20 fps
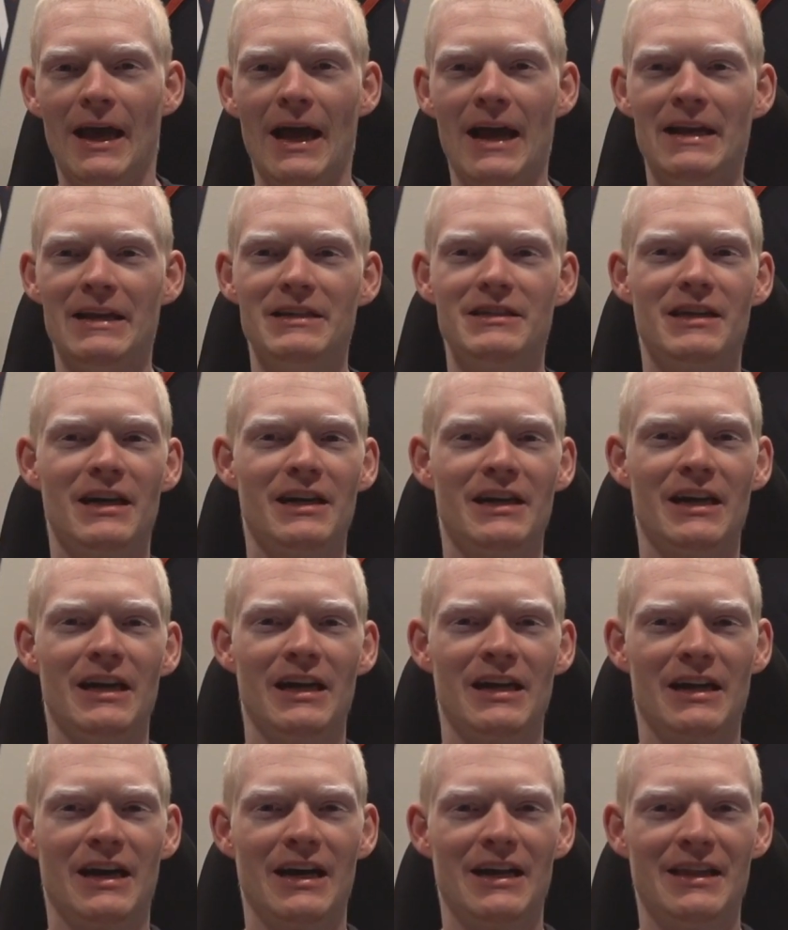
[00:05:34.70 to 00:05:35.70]
And he's got
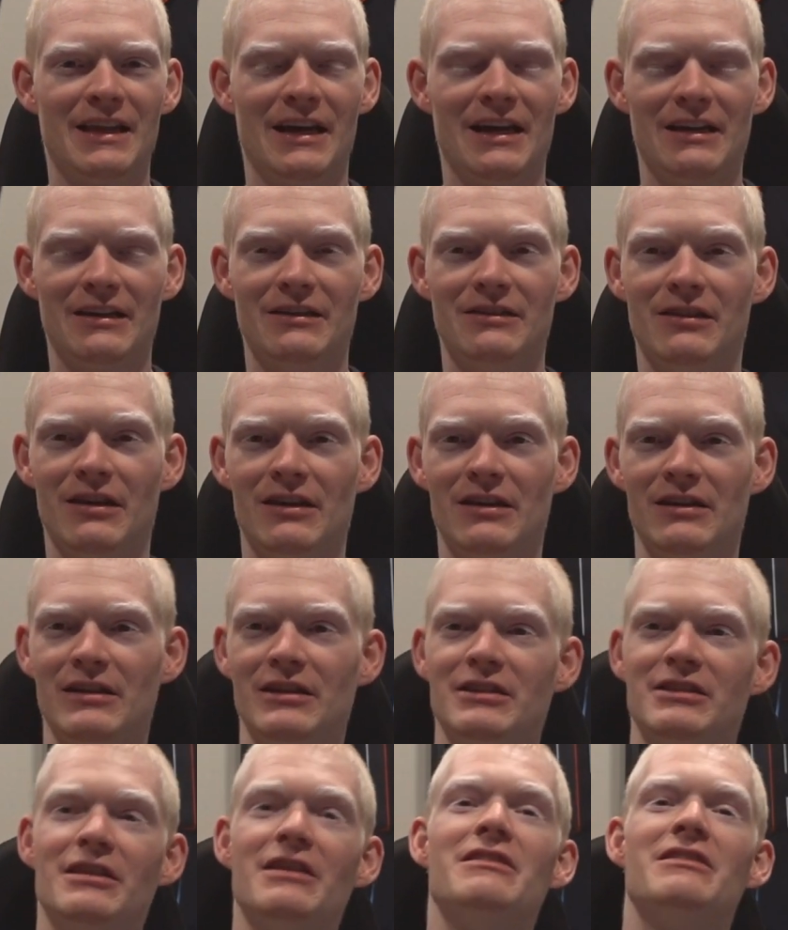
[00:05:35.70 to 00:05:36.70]
a guy that he
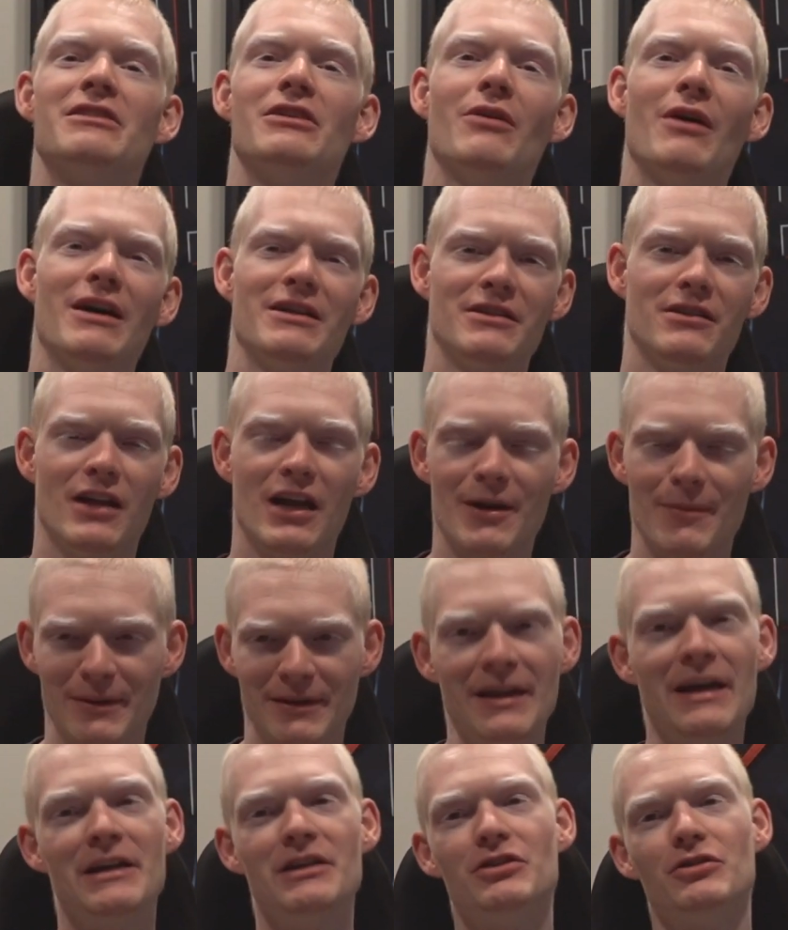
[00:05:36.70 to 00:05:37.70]
still has a lot of
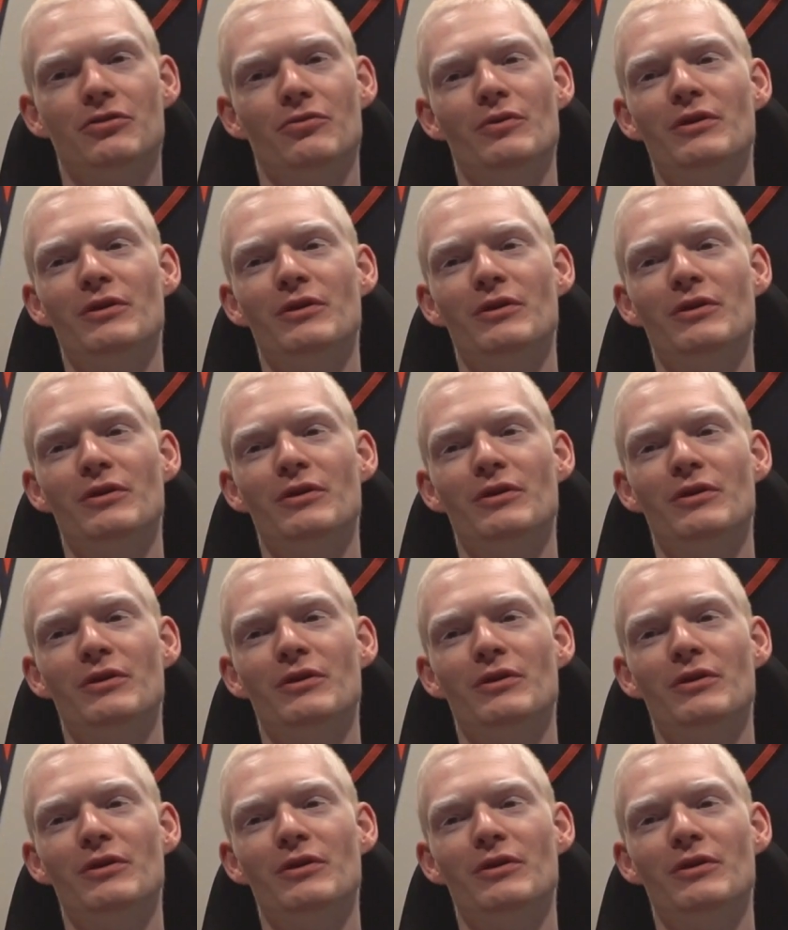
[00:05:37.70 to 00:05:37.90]
potential.